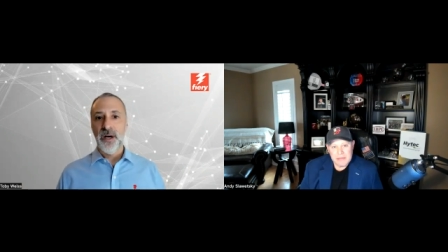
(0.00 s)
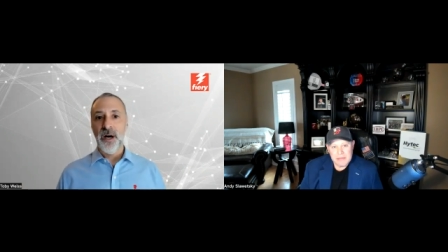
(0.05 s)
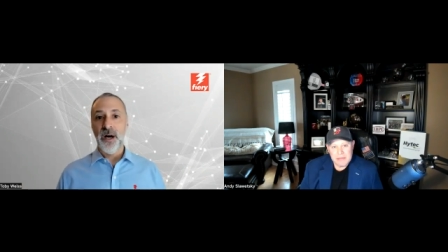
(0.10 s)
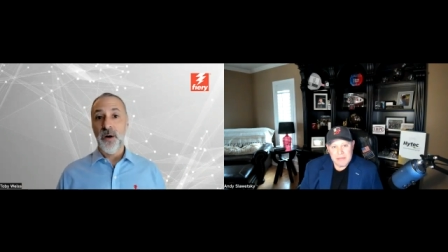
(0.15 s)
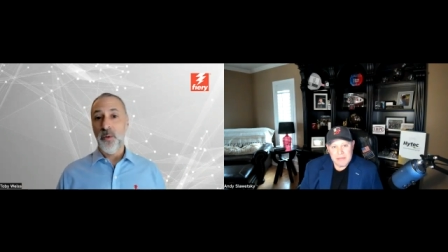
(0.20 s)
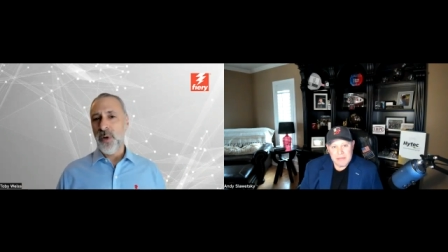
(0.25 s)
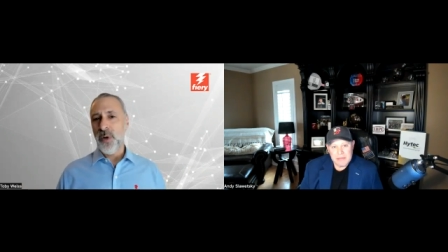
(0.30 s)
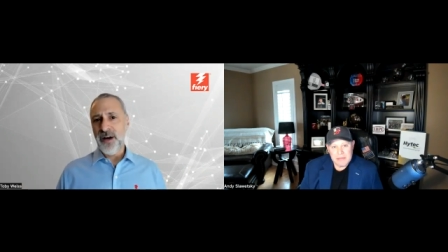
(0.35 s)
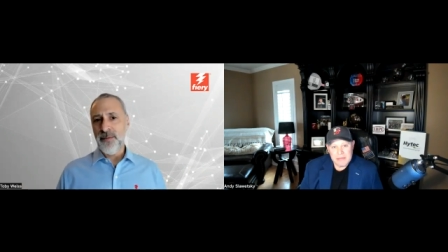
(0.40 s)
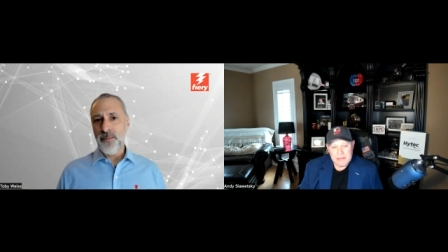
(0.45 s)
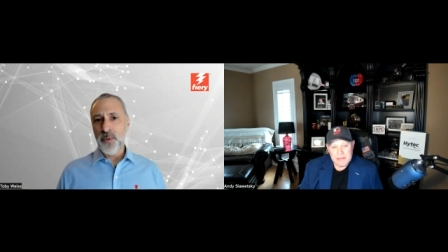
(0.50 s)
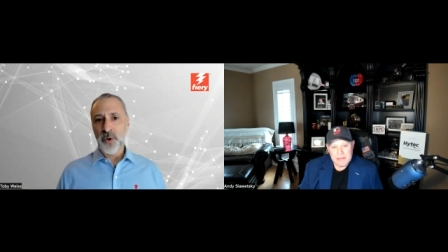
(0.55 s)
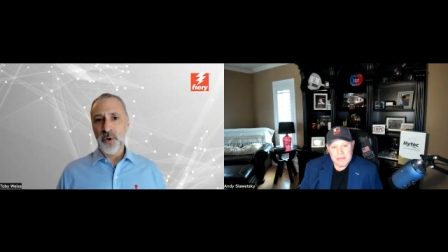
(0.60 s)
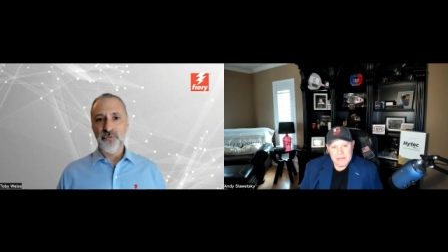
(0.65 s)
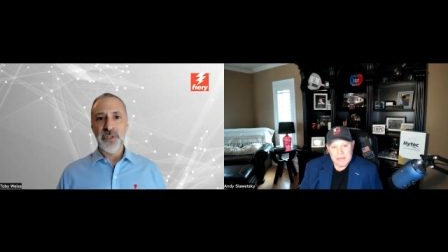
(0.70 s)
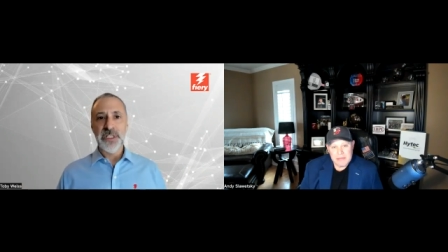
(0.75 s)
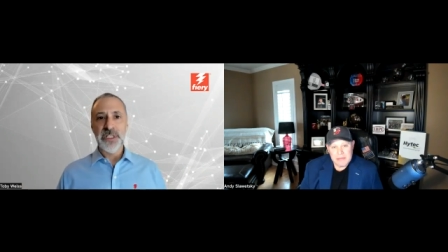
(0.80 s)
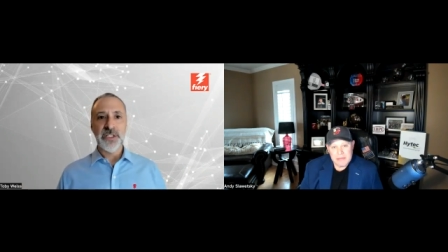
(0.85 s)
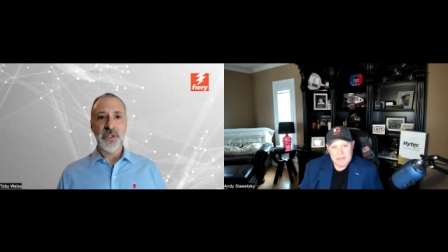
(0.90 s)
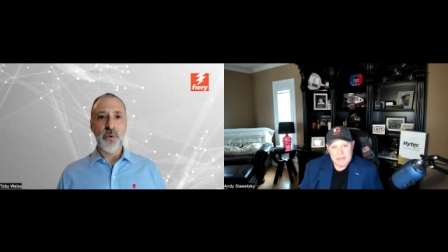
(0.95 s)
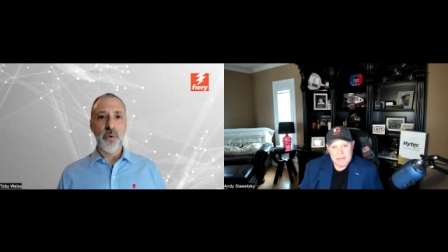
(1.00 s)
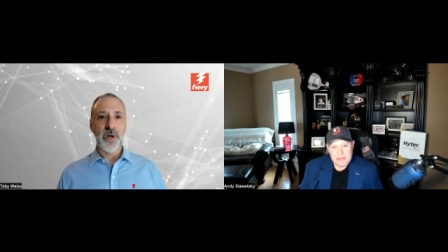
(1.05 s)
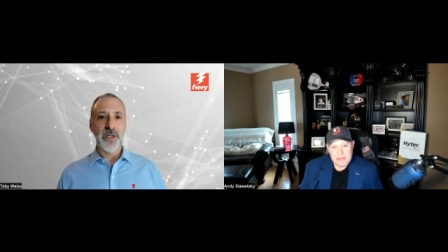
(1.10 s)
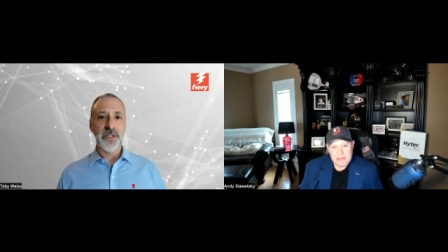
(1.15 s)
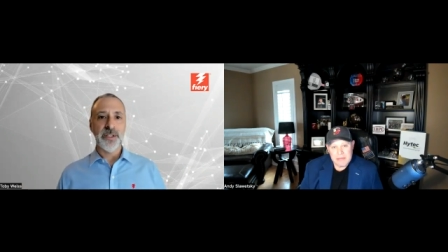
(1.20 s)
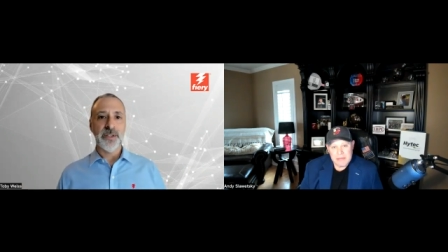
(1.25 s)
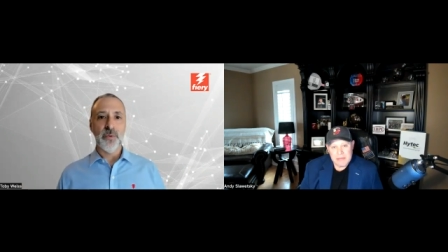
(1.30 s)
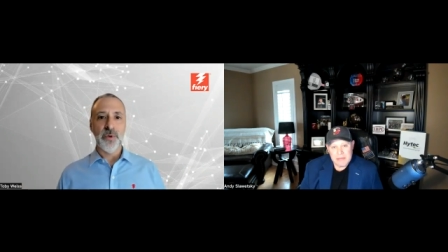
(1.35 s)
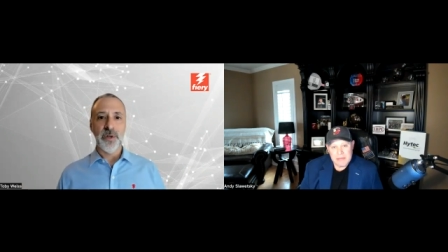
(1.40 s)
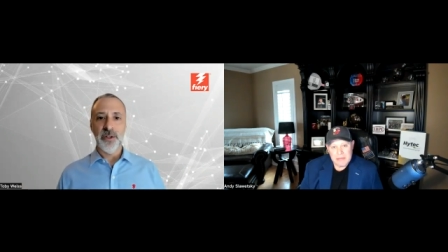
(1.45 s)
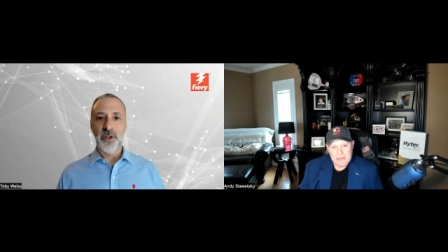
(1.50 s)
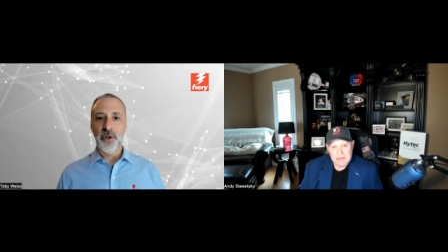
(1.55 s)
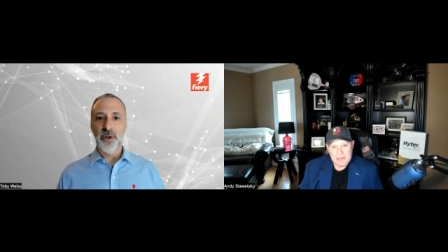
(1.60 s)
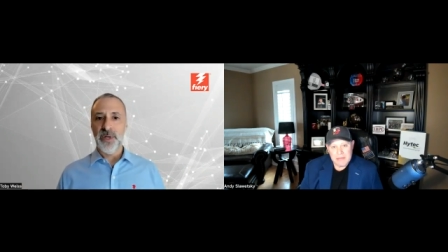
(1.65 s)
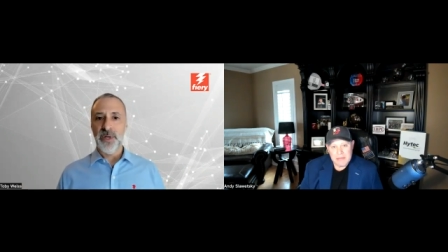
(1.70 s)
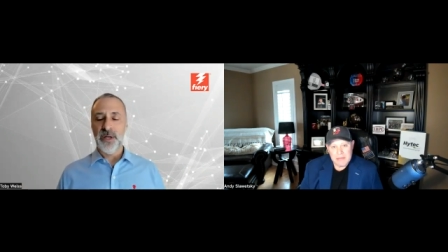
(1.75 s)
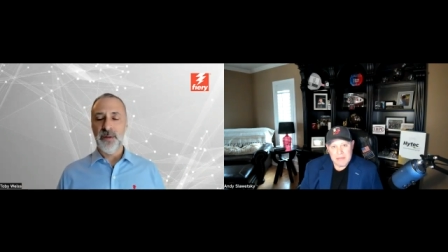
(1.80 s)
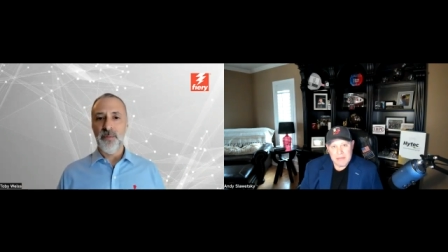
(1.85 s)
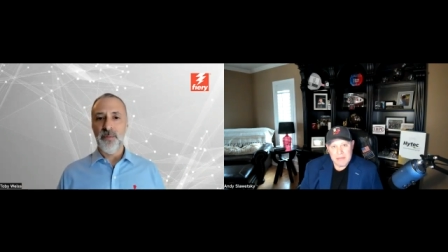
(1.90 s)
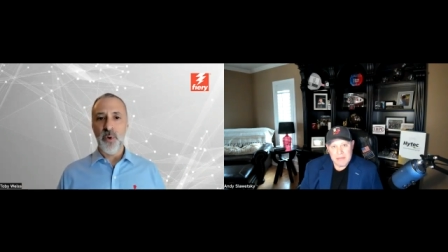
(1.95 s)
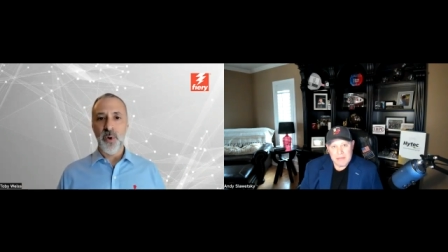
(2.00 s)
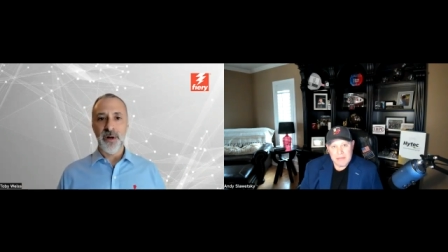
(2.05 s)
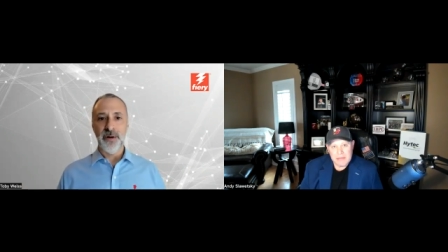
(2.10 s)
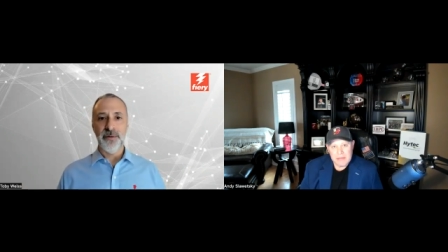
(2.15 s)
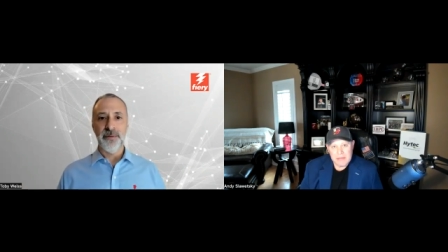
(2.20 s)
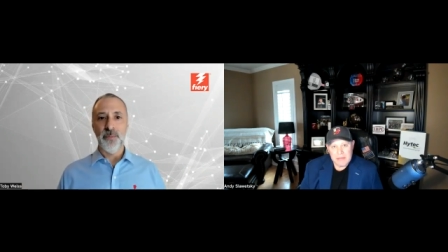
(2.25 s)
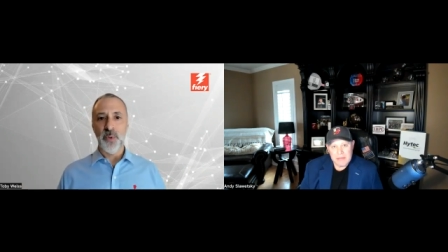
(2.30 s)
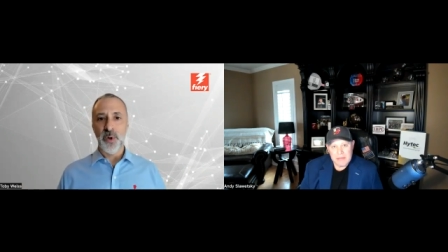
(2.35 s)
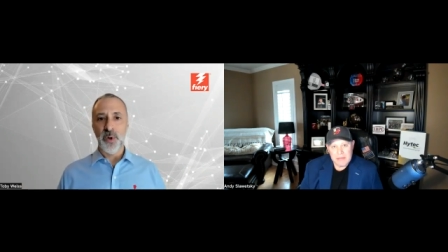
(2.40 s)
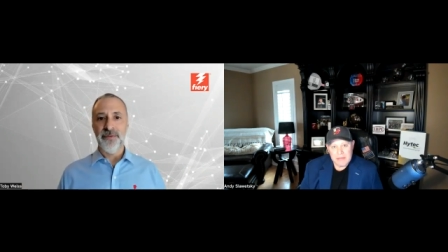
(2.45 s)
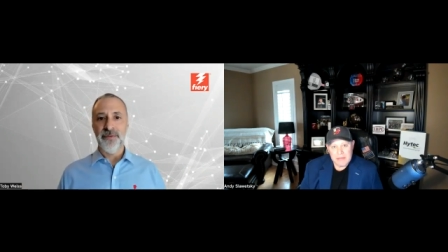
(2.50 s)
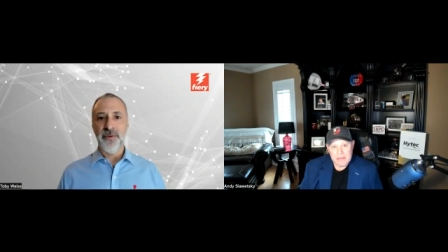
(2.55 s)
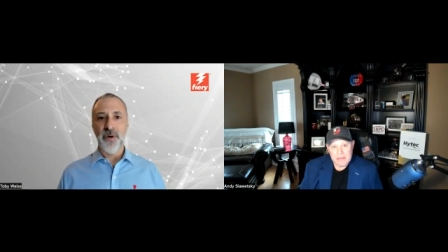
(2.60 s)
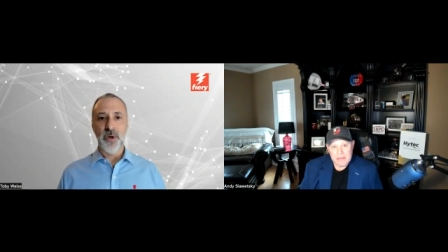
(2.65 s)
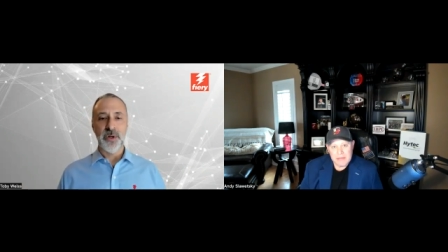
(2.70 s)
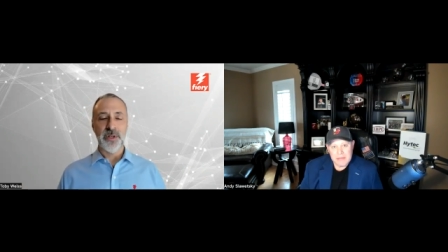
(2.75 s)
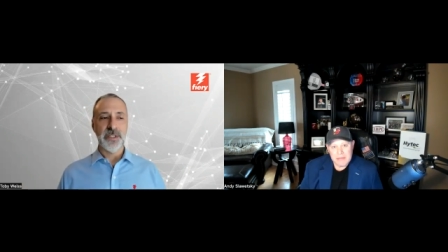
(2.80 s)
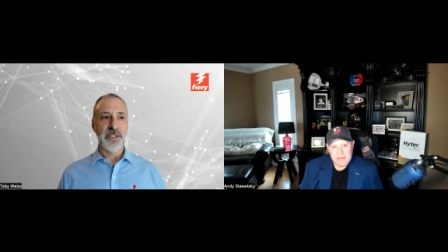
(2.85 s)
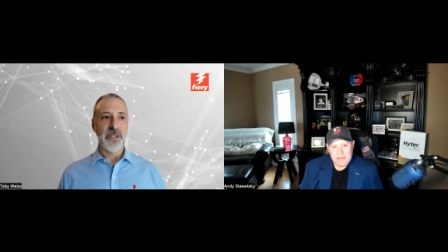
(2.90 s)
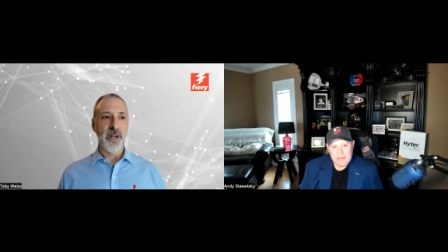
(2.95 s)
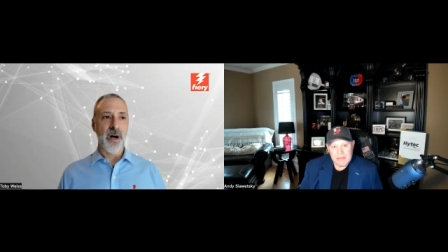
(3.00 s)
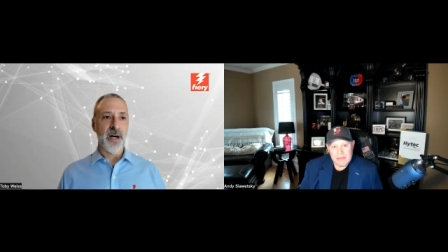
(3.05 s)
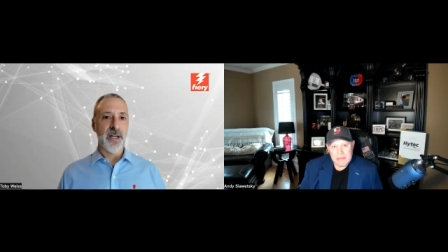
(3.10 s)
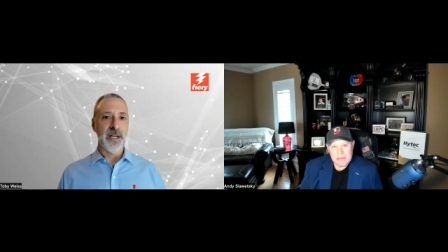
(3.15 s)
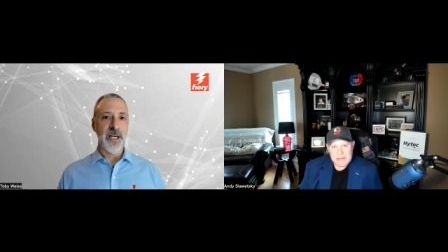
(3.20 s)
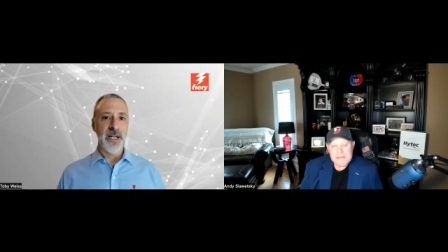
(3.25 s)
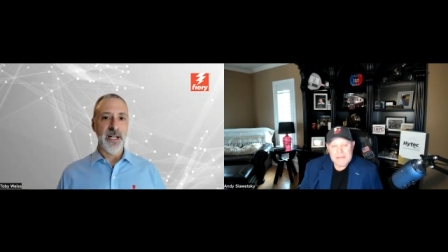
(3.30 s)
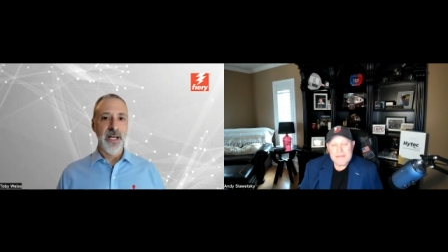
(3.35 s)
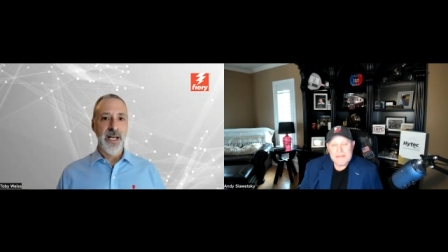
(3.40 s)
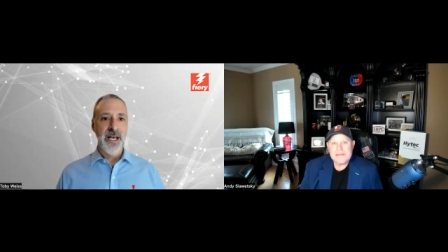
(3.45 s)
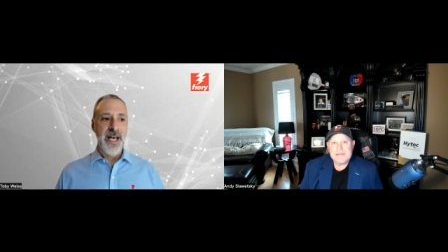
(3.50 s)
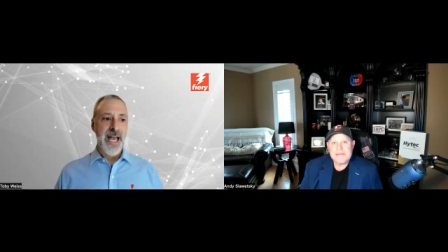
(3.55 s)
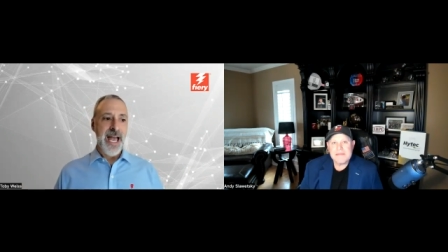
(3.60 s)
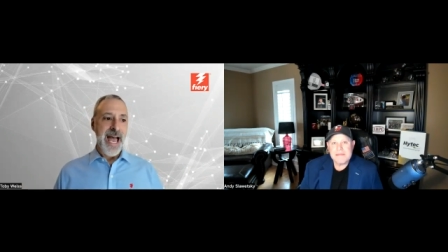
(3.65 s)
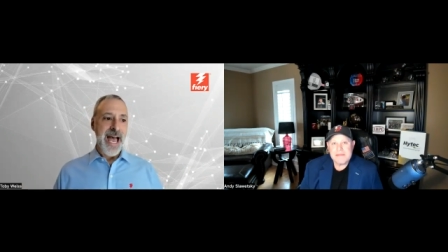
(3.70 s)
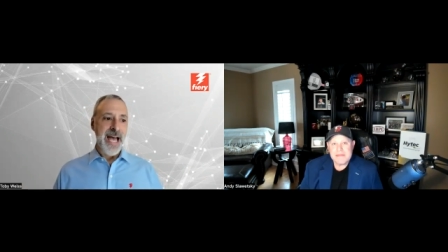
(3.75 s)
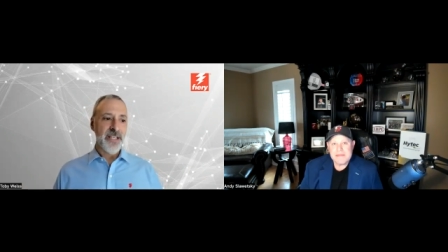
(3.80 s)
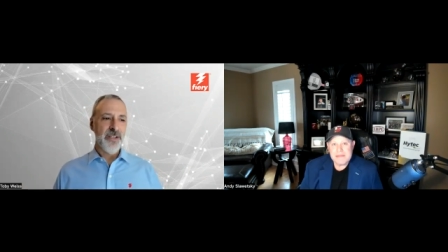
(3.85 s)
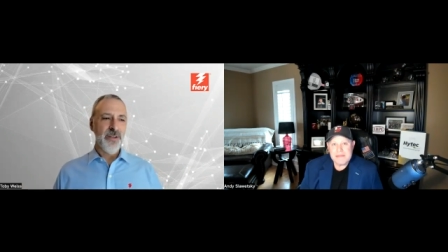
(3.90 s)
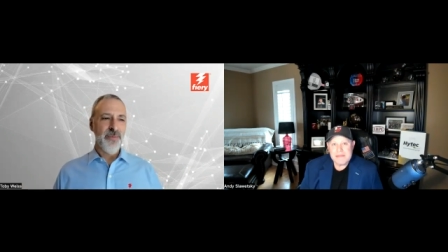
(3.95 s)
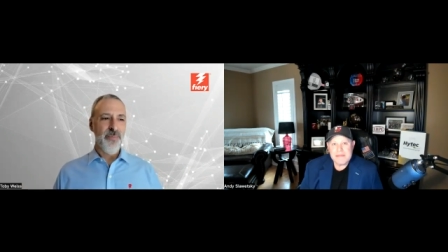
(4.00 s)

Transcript: We have more resource. We're a little bit more focused on it. As you